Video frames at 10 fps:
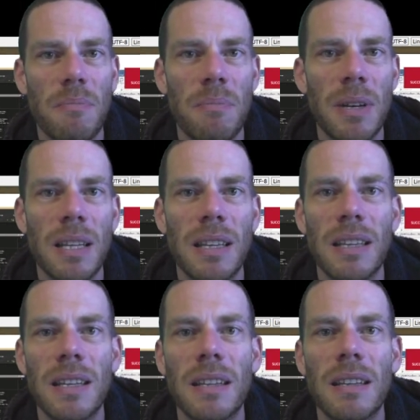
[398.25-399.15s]
but
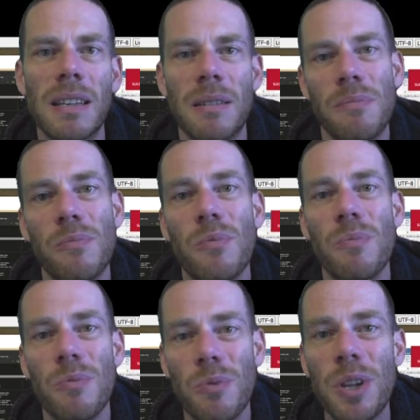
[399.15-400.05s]
it
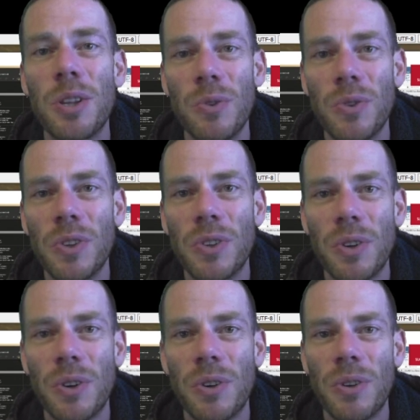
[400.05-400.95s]
reduces
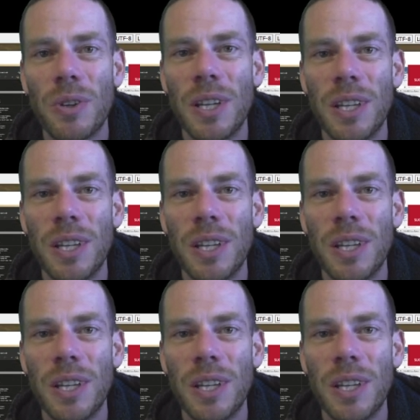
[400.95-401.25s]
your